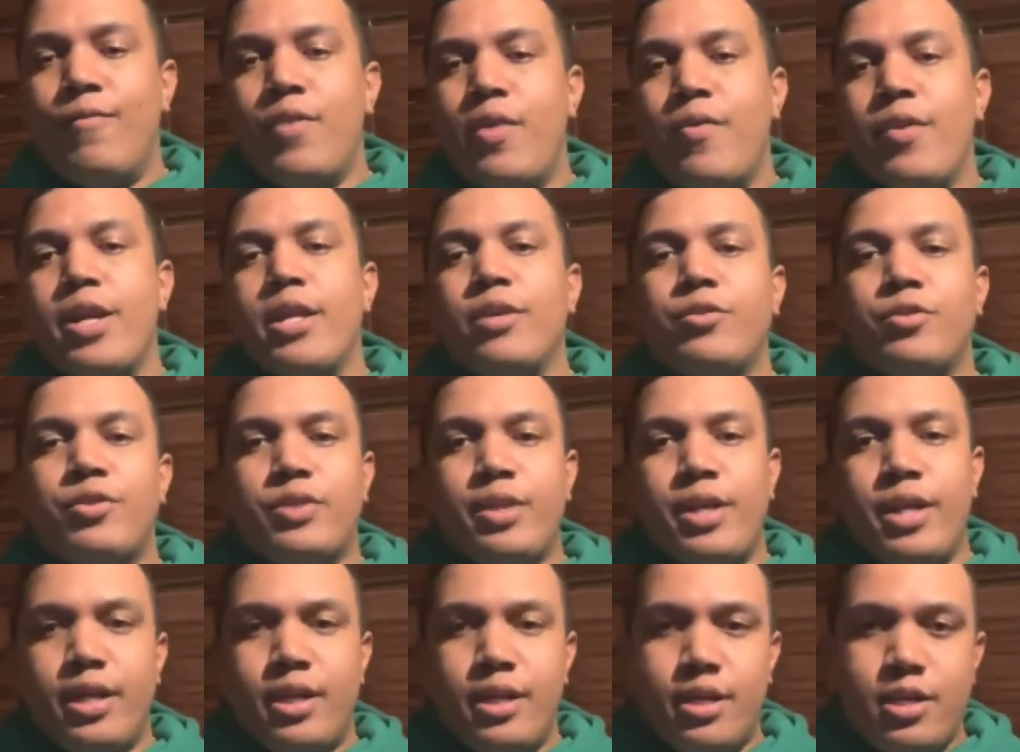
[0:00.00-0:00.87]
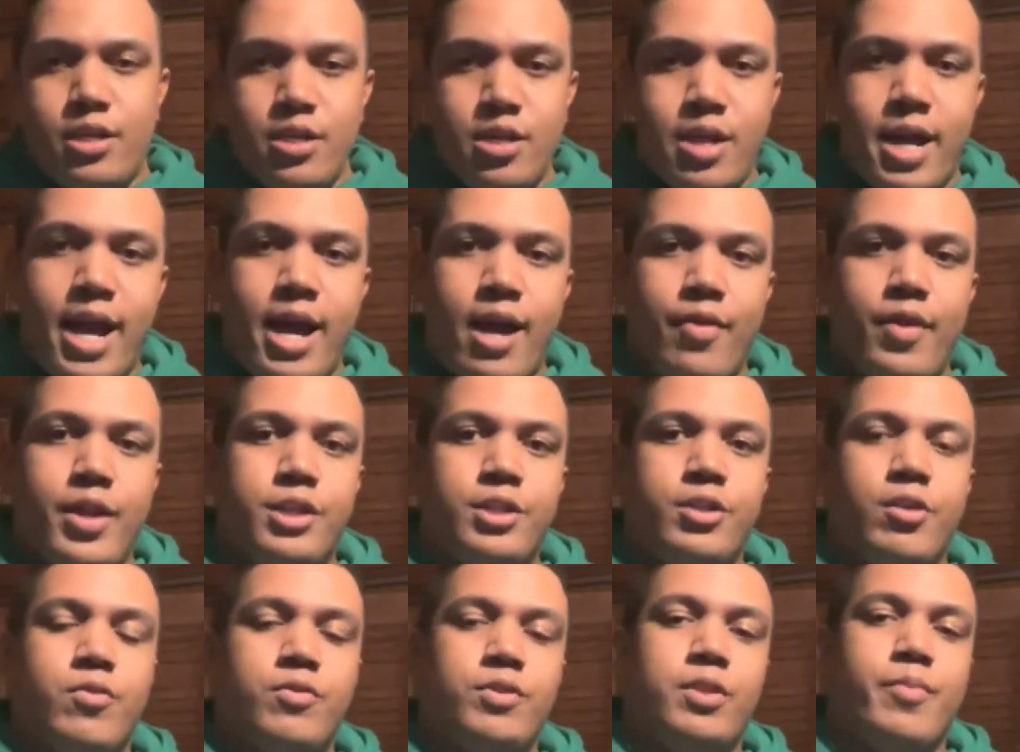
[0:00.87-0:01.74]
very interesting how they
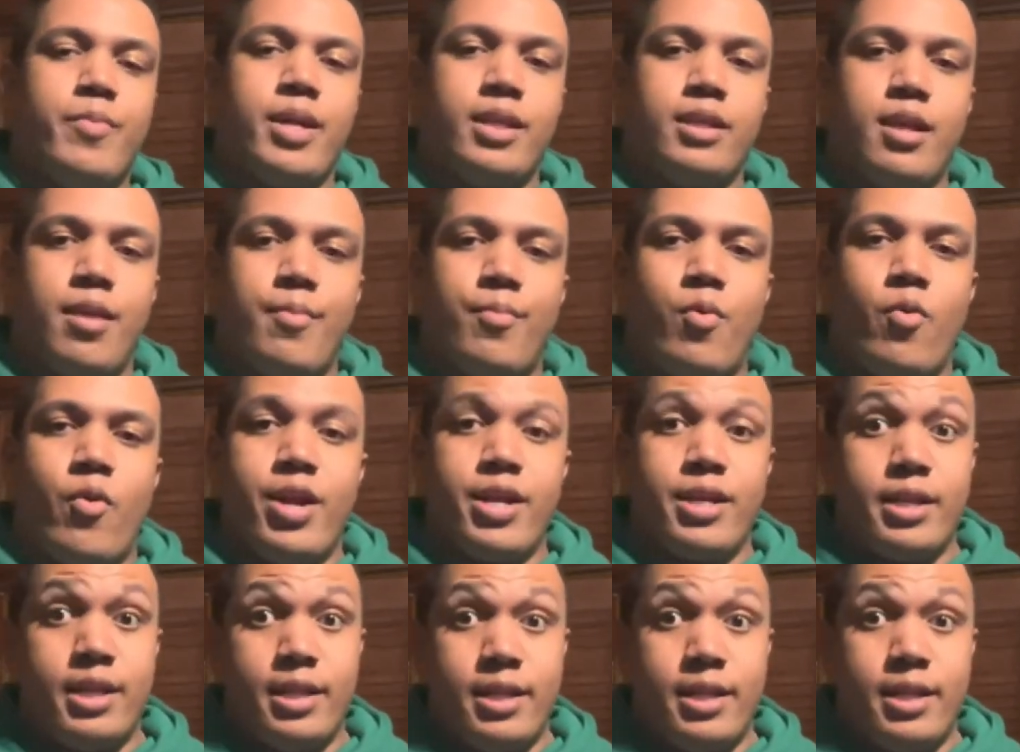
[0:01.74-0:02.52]
chose to make that point.